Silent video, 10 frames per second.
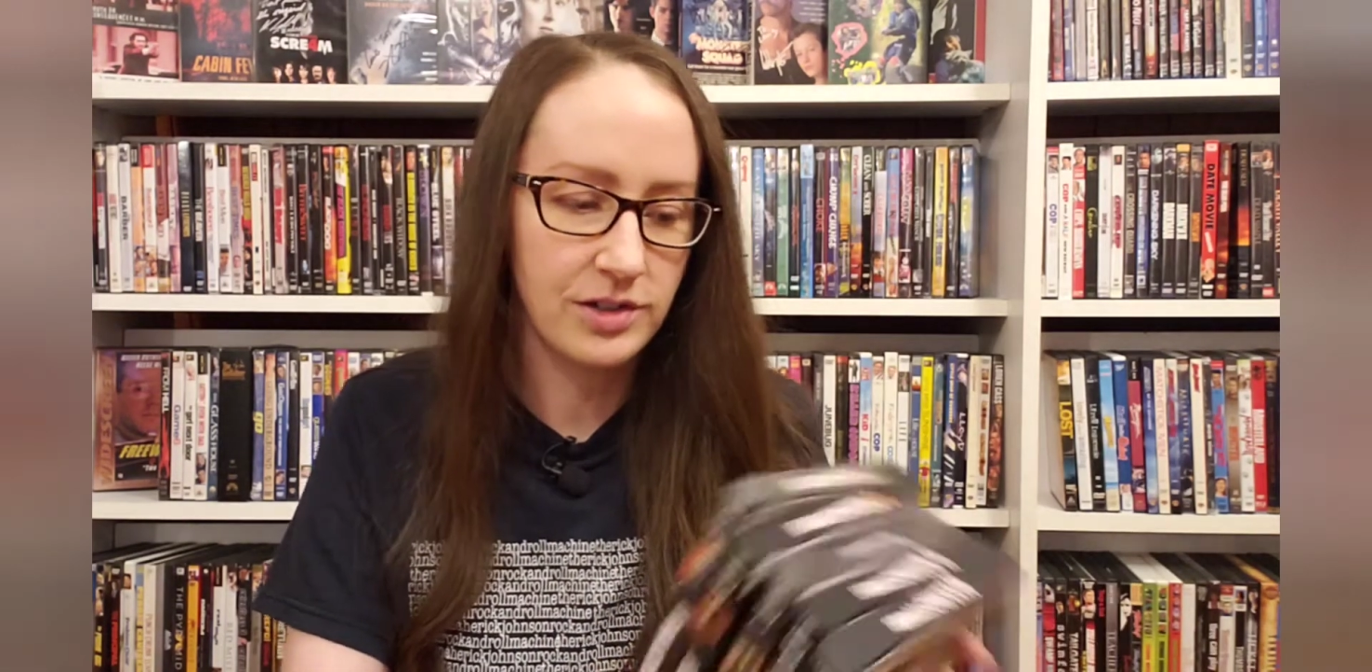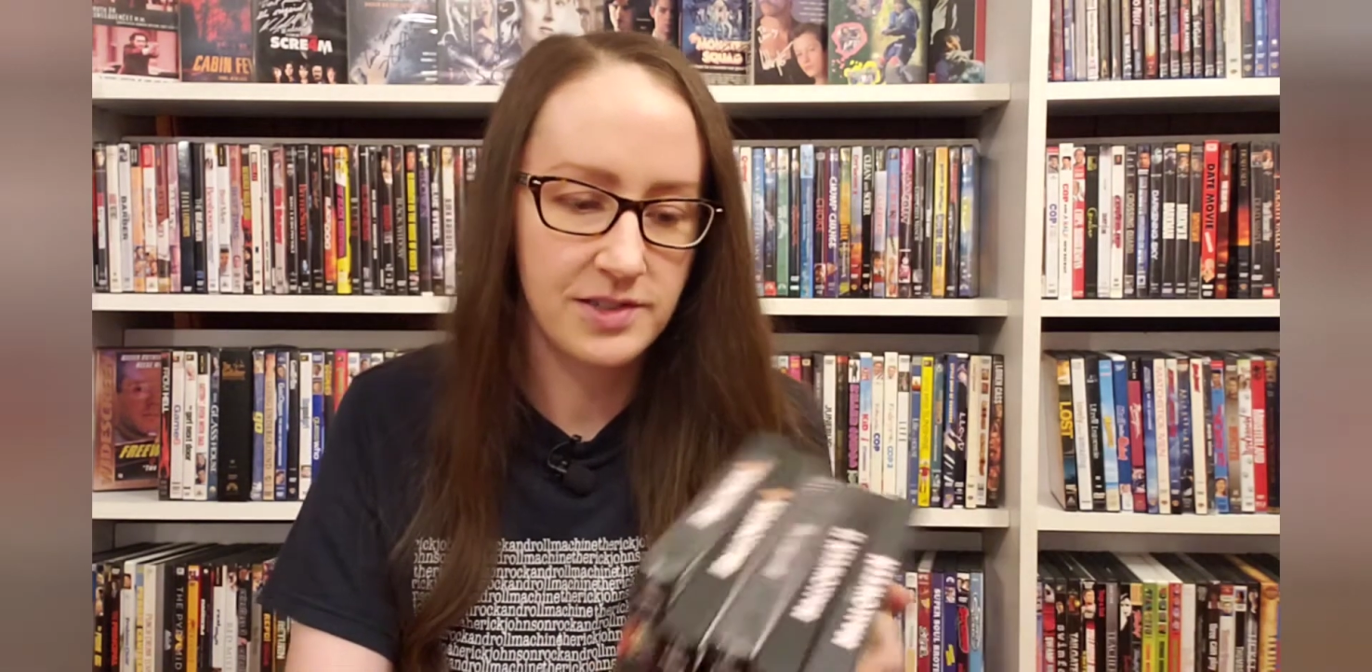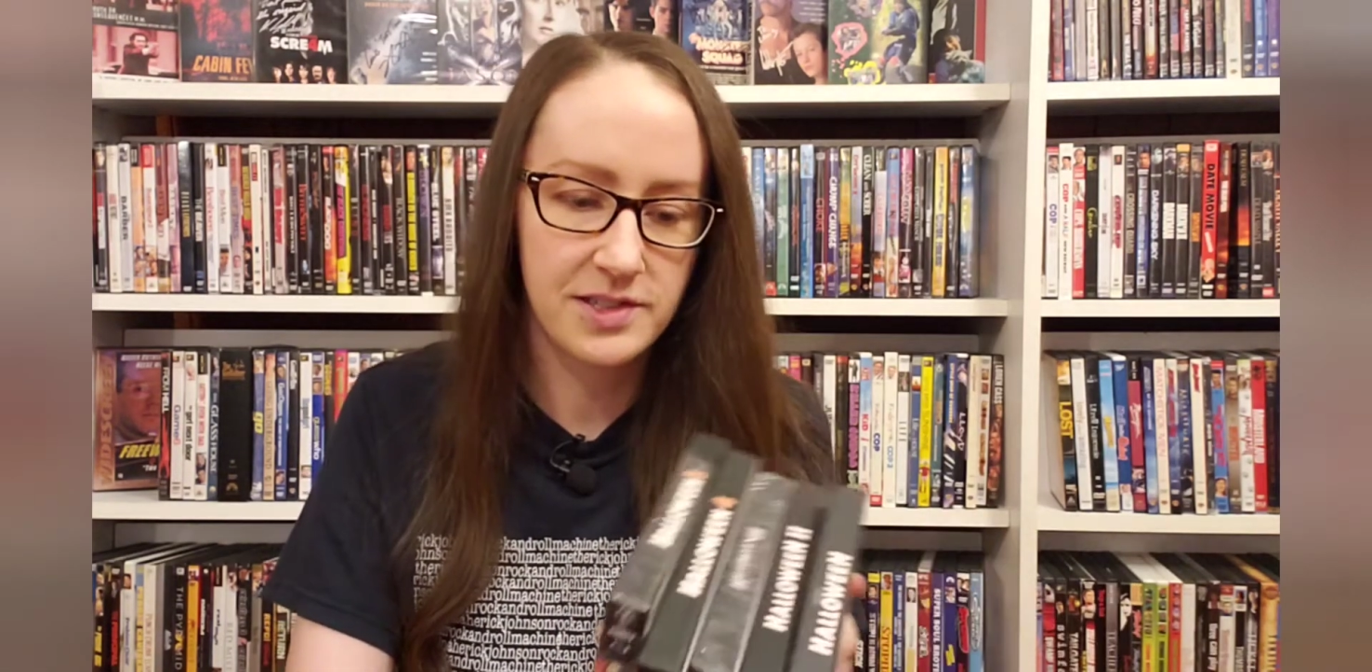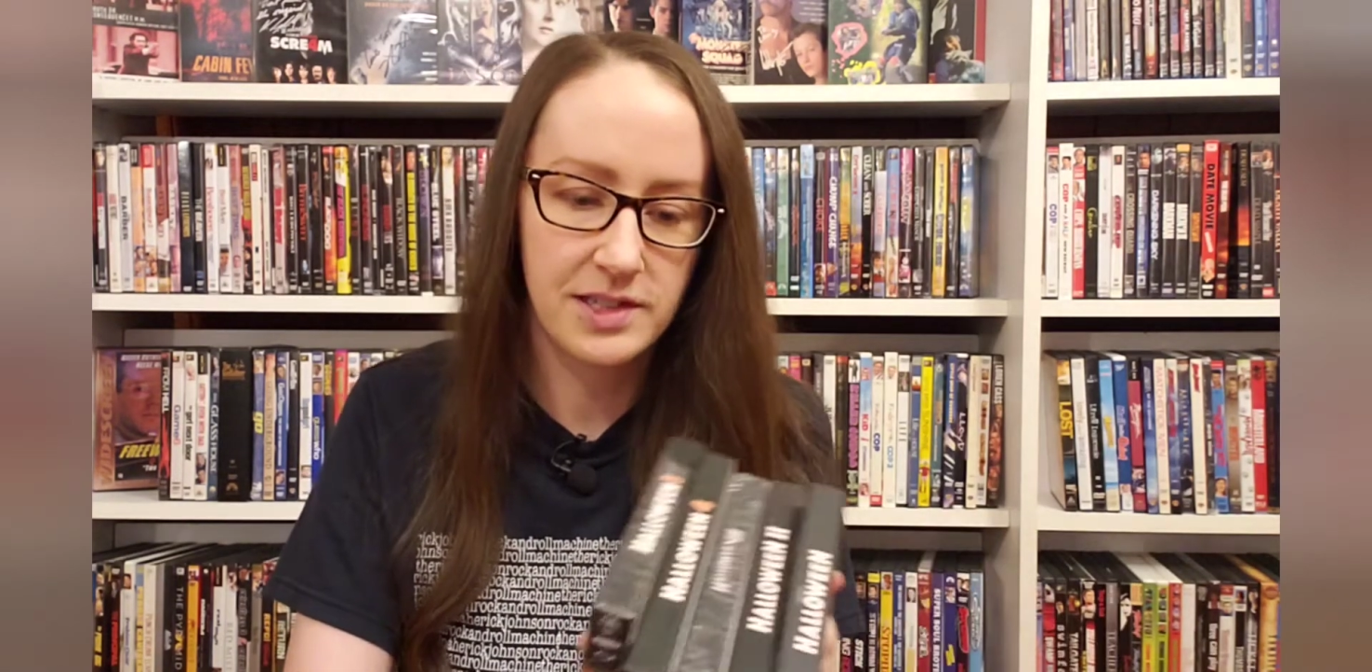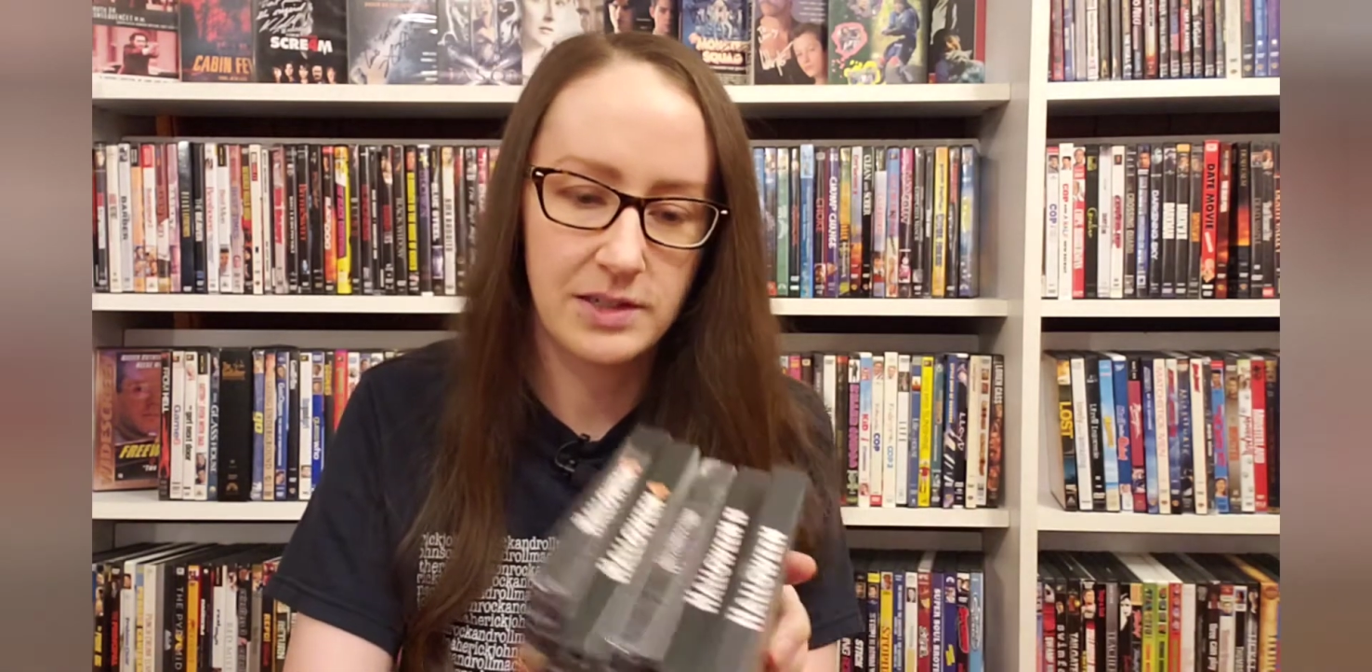
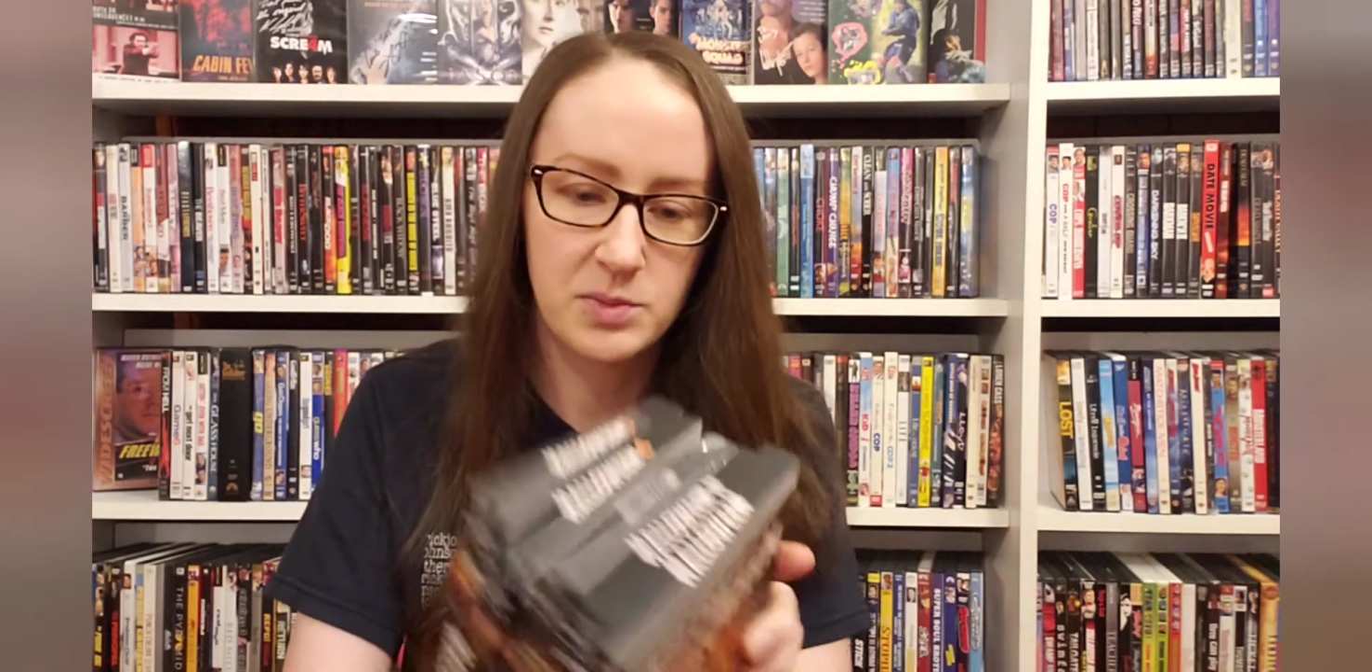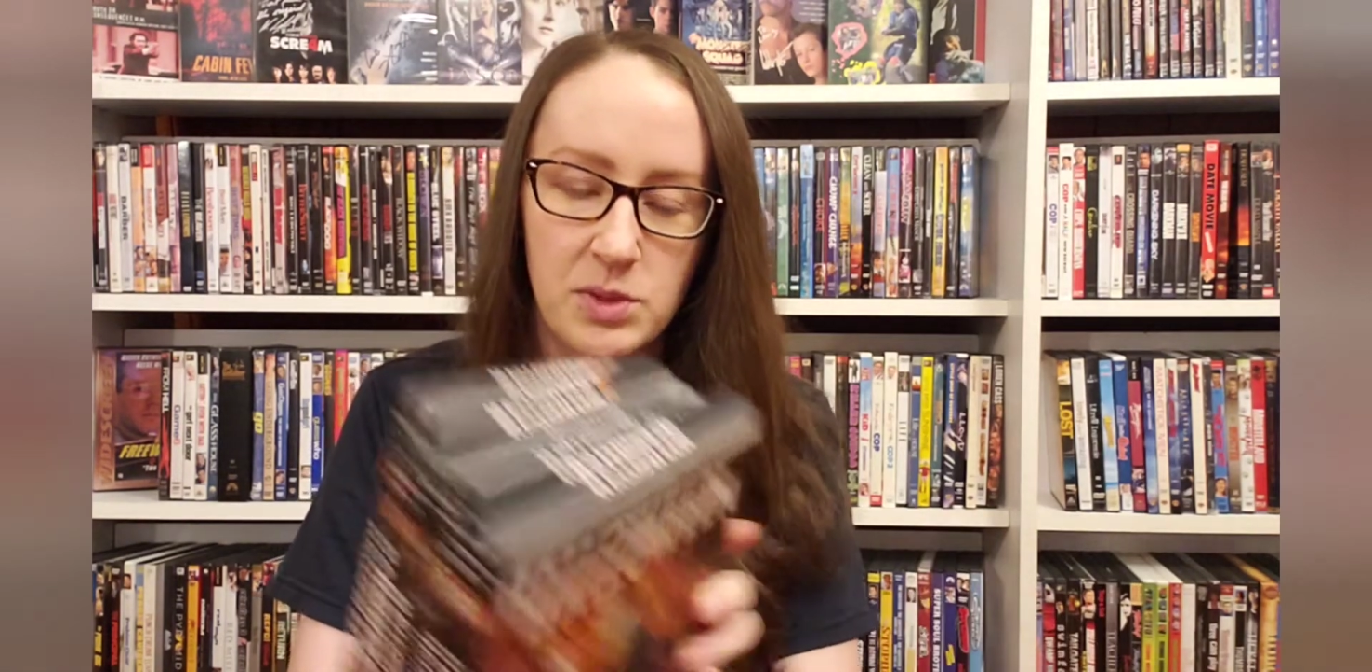sleeves,